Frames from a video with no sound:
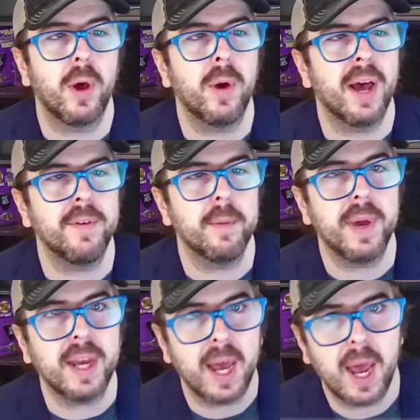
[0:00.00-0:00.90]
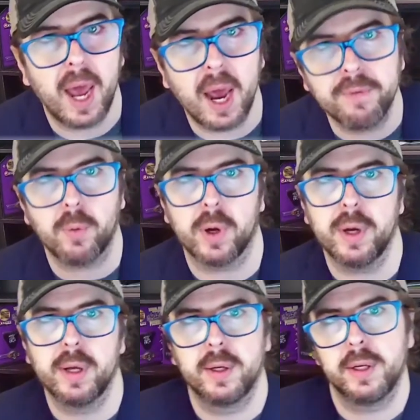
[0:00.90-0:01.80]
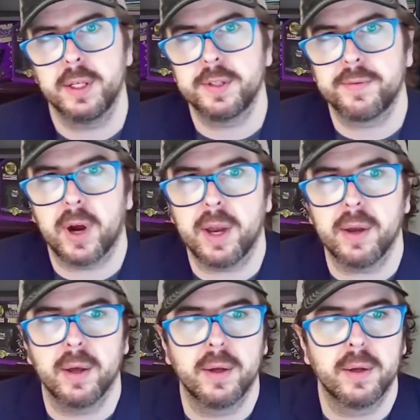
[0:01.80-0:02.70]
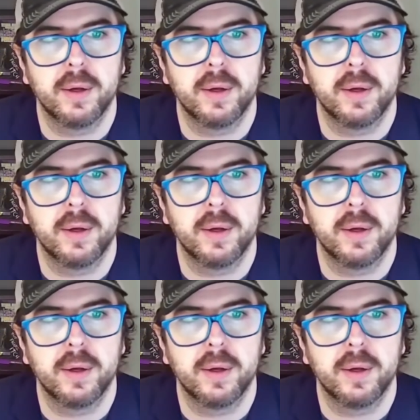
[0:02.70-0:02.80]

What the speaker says: without having to make everyone his friend.